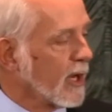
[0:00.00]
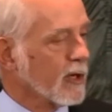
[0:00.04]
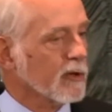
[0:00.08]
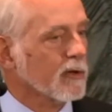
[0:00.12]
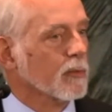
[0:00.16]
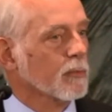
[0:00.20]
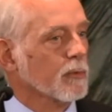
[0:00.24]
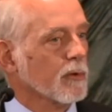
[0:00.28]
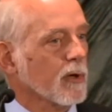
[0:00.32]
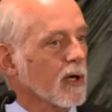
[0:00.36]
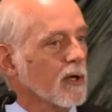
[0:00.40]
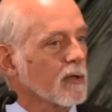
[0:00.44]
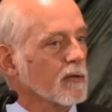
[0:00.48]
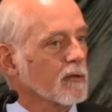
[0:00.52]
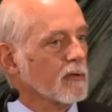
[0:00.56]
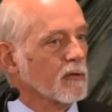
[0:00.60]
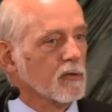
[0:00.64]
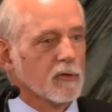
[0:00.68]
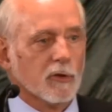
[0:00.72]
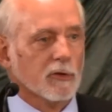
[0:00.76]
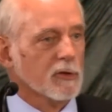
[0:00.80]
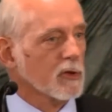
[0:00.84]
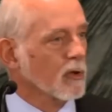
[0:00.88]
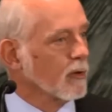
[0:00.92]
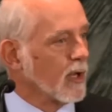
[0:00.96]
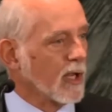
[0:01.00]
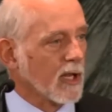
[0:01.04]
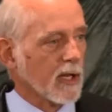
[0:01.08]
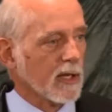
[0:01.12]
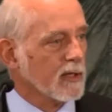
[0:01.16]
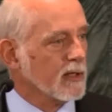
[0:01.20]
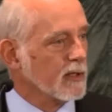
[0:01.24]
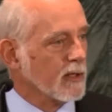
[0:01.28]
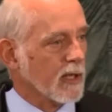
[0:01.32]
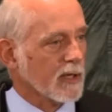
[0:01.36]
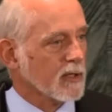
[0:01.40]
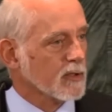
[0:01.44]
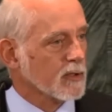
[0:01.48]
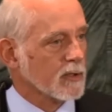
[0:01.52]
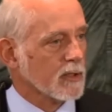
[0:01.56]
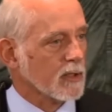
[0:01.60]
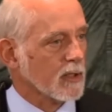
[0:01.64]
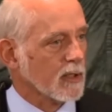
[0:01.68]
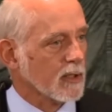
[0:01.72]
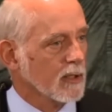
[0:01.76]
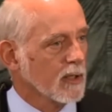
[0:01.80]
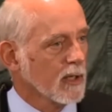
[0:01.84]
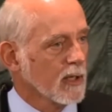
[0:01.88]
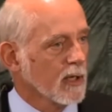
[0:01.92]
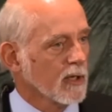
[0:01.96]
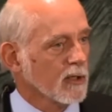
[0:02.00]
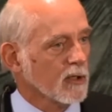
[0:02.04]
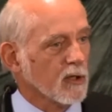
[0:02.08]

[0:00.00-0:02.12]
enterprises to your ADHD,